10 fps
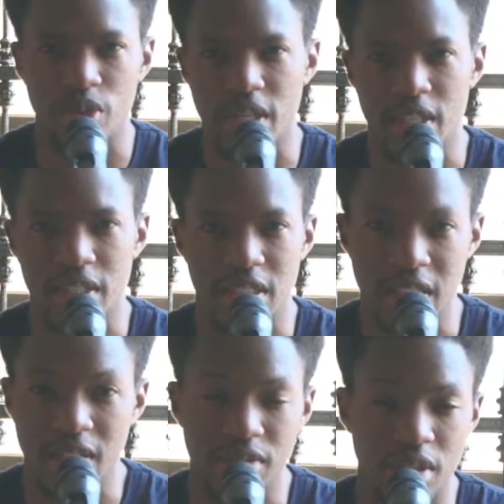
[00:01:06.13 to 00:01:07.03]
we can
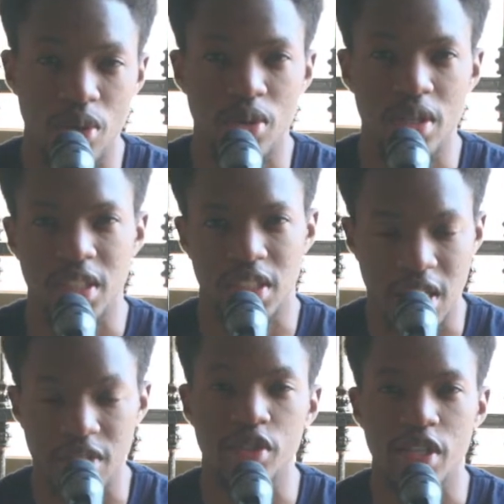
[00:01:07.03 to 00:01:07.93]
serve the Lord and
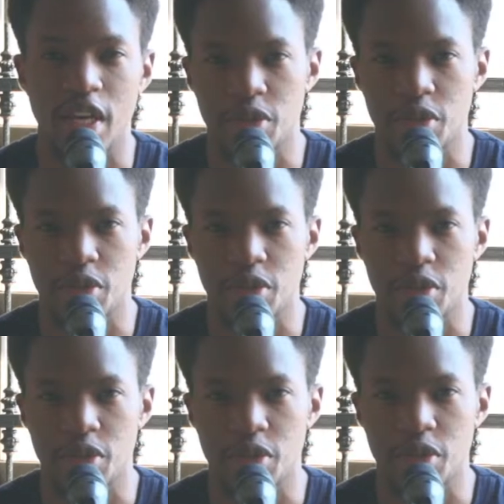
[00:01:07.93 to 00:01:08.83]
serve you guys better.